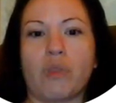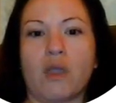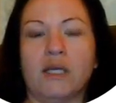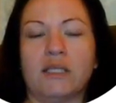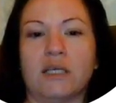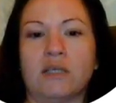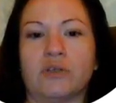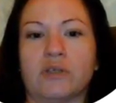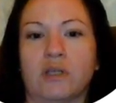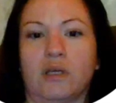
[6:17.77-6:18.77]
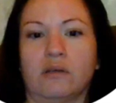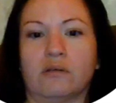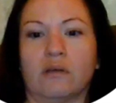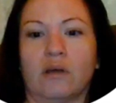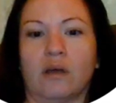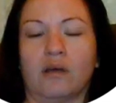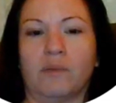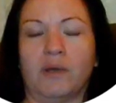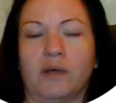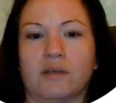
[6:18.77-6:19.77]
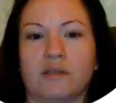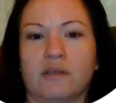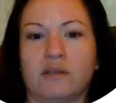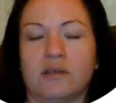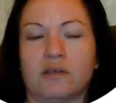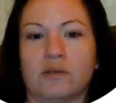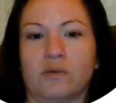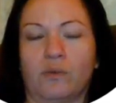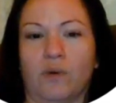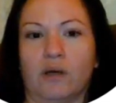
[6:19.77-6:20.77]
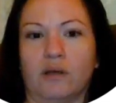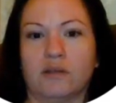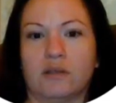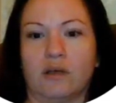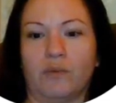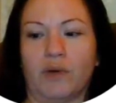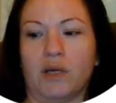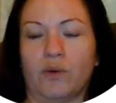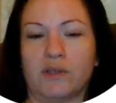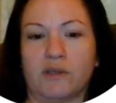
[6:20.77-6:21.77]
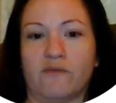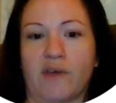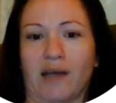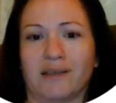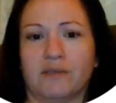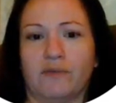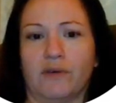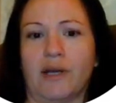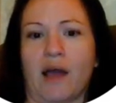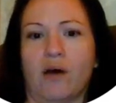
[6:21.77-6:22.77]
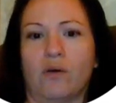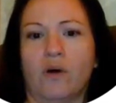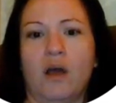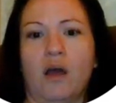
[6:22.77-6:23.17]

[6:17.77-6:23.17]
It's interesting because this is what we know as a fact for now.